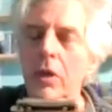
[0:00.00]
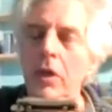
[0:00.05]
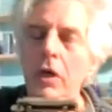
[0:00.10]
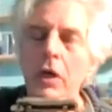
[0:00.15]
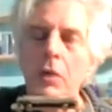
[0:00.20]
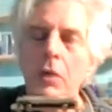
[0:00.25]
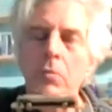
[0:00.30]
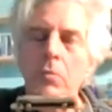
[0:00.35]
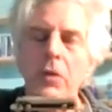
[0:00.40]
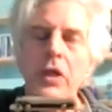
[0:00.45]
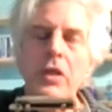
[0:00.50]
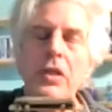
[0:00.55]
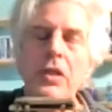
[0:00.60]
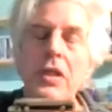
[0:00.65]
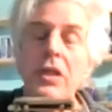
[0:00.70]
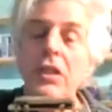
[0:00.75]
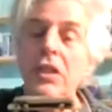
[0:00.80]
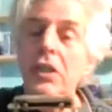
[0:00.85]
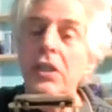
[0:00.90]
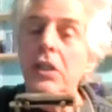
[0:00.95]
me and
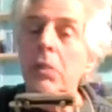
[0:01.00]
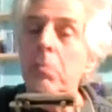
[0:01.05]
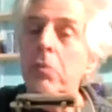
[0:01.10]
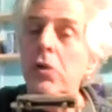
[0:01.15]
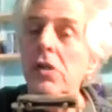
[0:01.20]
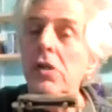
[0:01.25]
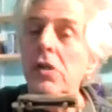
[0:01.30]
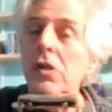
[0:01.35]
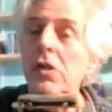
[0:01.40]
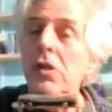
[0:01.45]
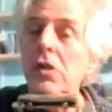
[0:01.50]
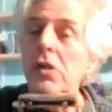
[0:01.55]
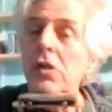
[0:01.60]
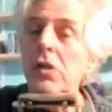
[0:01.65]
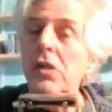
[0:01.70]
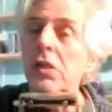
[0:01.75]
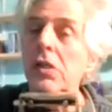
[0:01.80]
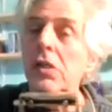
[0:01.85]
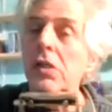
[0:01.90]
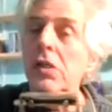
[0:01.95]
little
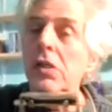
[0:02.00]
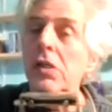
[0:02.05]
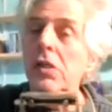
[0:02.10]
brother